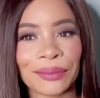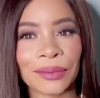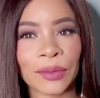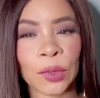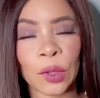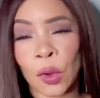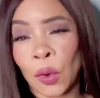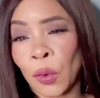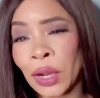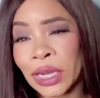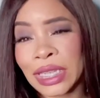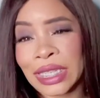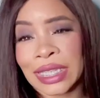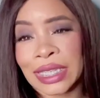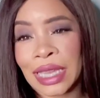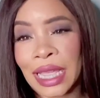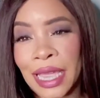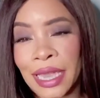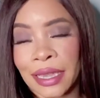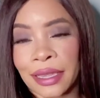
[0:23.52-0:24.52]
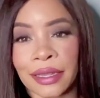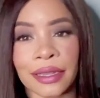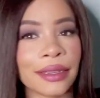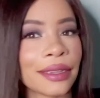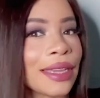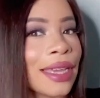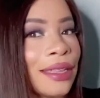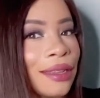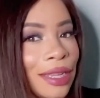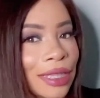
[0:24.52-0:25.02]
or dislike,
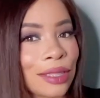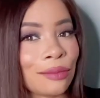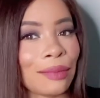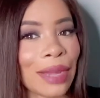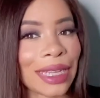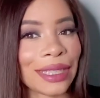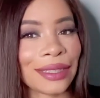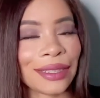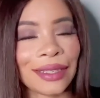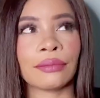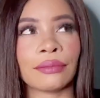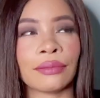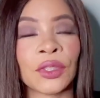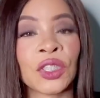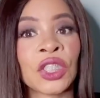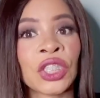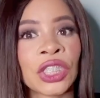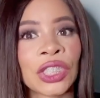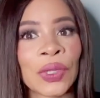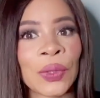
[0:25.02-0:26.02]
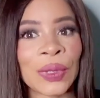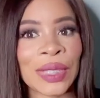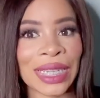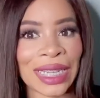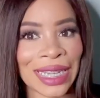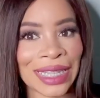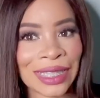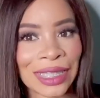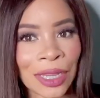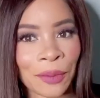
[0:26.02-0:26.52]
it doesn't matter. So
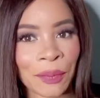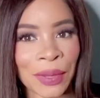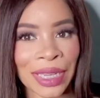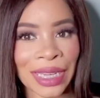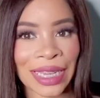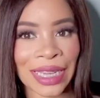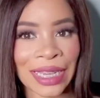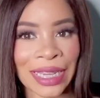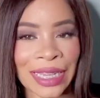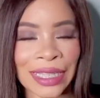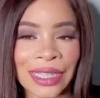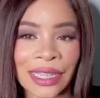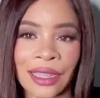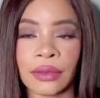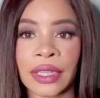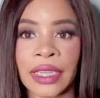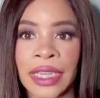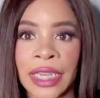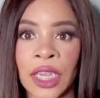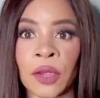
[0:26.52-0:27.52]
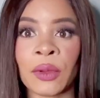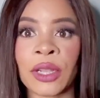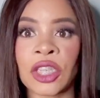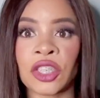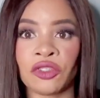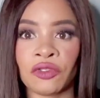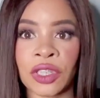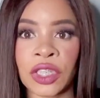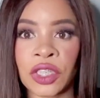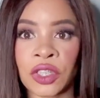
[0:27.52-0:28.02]
today's topic is he will
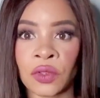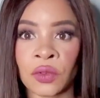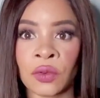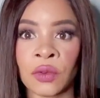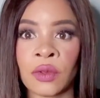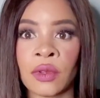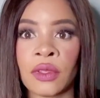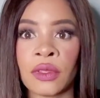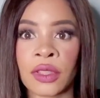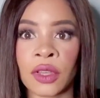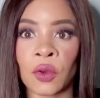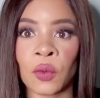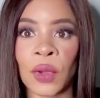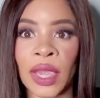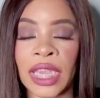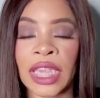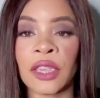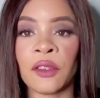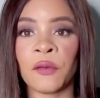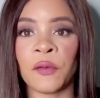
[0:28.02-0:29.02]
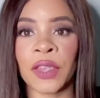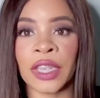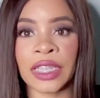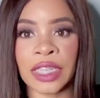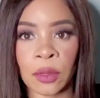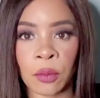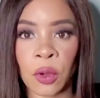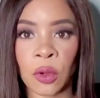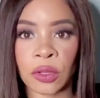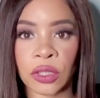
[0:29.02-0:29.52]
treat you the way he feels
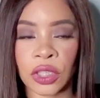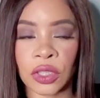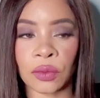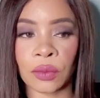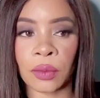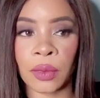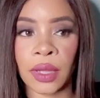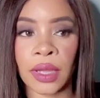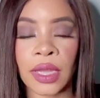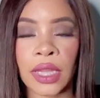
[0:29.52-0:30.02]
about you.